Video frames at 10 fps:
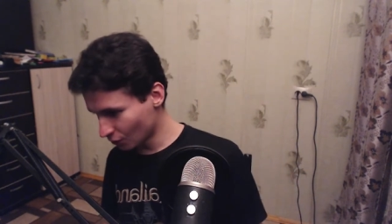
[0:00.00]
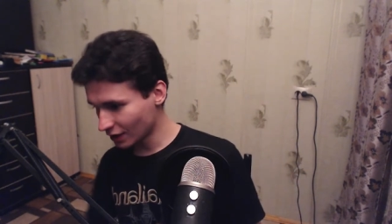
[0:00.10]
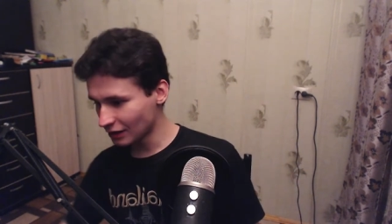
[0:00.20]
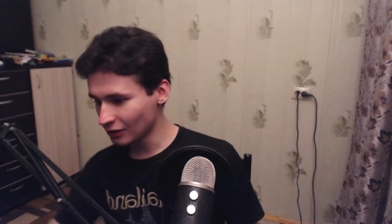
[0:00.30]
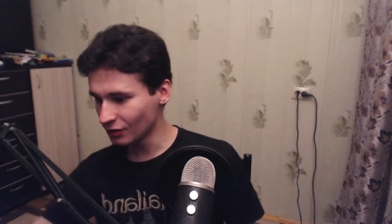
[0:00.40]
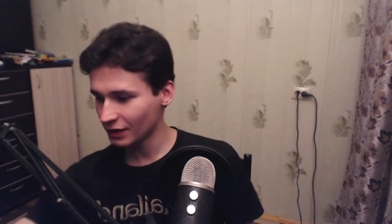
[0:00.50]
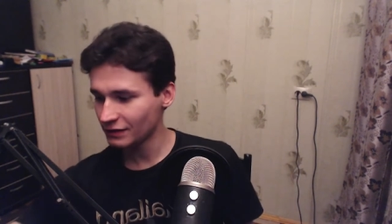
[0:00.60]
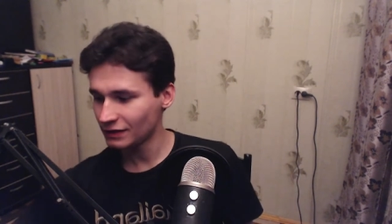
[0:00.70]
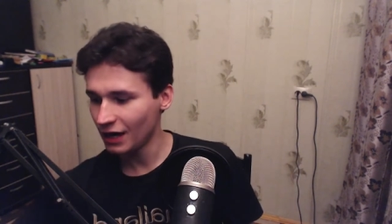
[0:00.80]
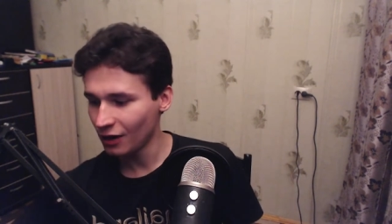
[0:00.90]
can look
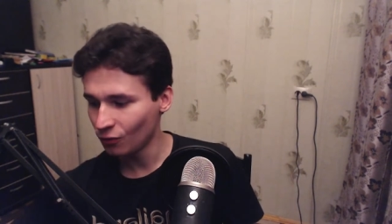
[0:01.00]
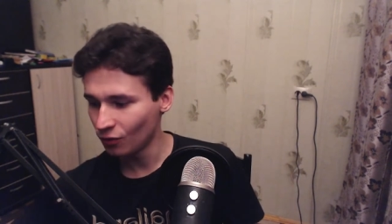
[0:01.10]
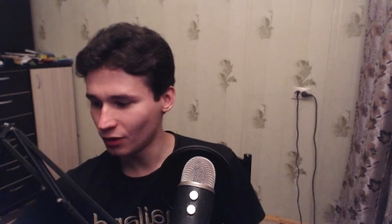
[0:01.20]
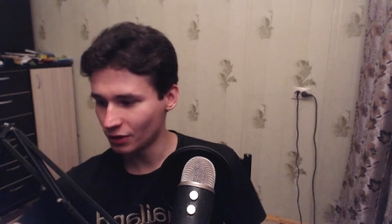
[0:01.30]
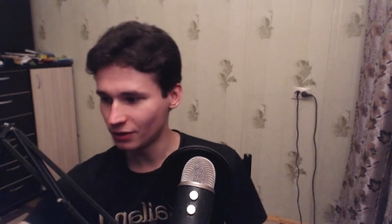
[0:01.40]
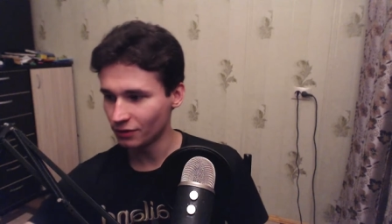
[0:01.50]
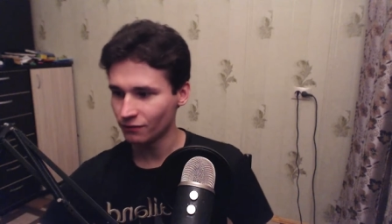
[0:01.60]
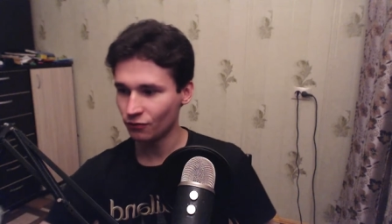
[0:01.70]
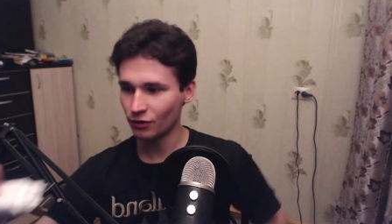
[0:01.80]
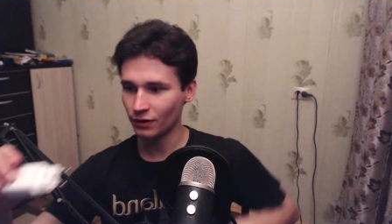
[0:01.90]
at our
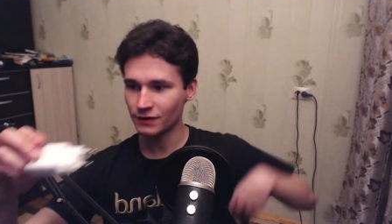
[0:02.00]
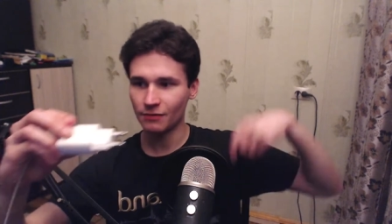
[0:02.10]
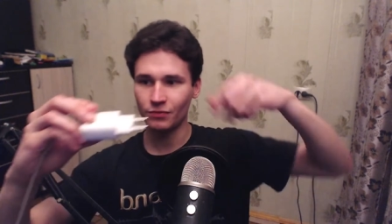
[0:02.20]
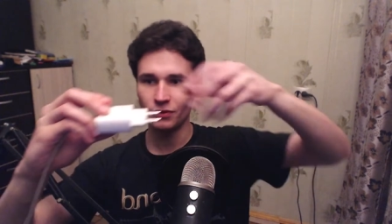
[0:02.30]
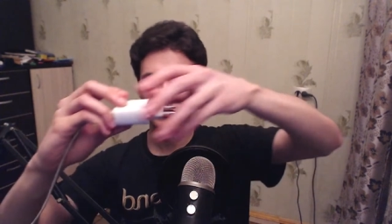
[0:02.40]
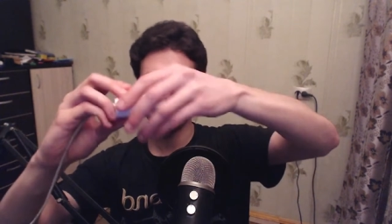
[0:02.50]
for example